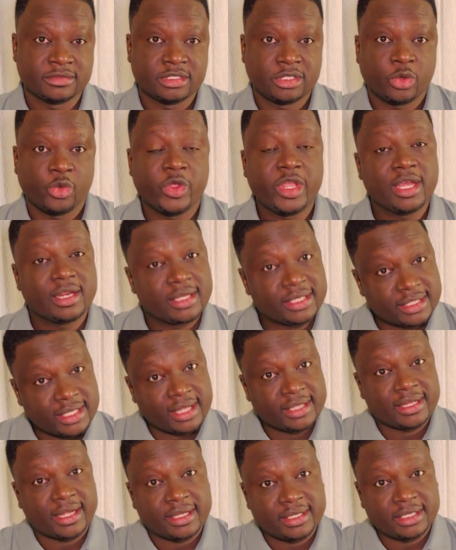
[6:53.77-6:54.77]
We
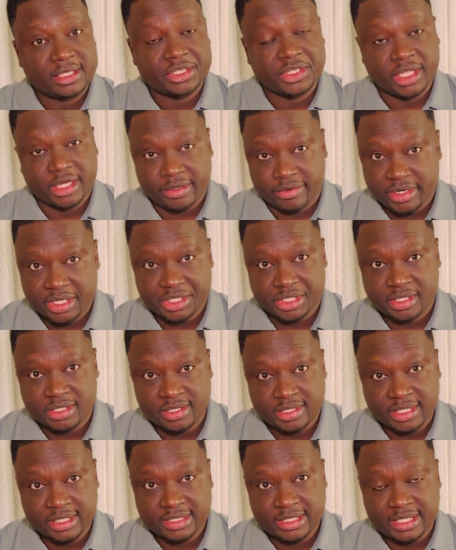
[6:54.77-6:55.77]
understand that, this
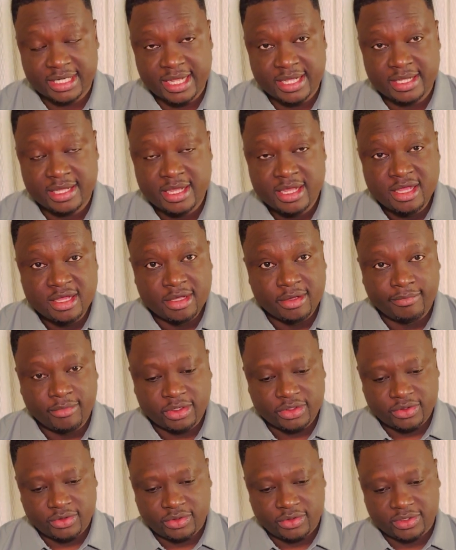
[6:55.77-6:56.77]
generation. And today,
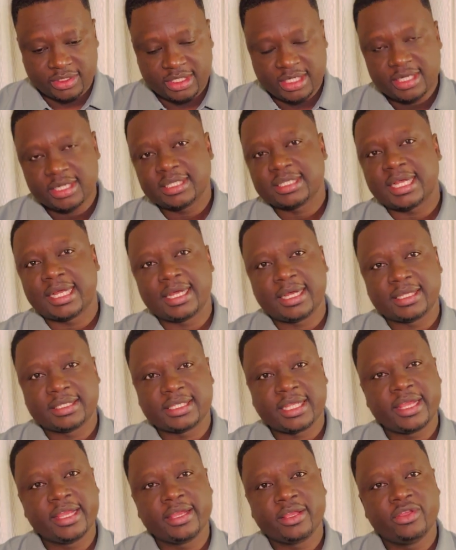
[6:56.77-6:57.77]
most of those leaders are
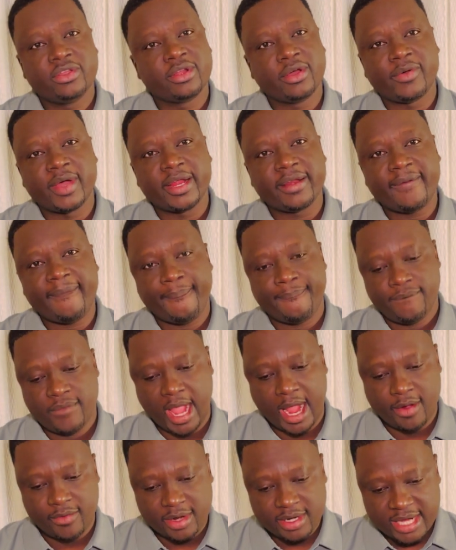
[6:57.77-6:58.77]
saying, you know what?
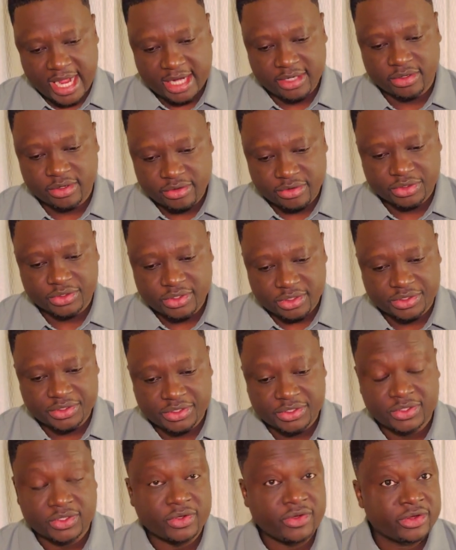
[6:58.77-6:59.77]
Our natural
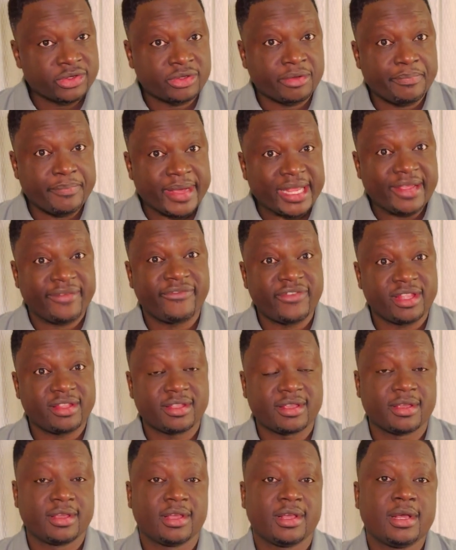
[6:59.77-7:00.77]
resources are going to benefit
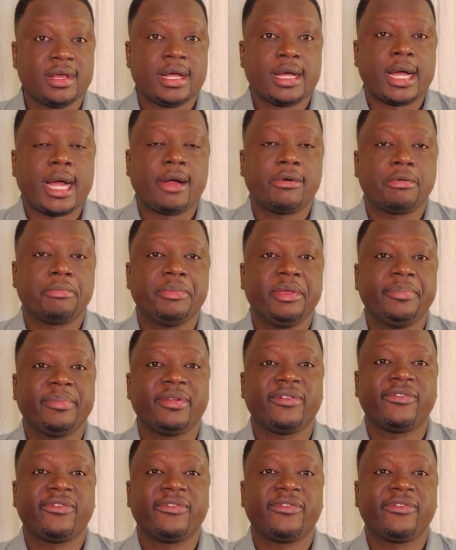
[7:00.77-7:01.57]
our people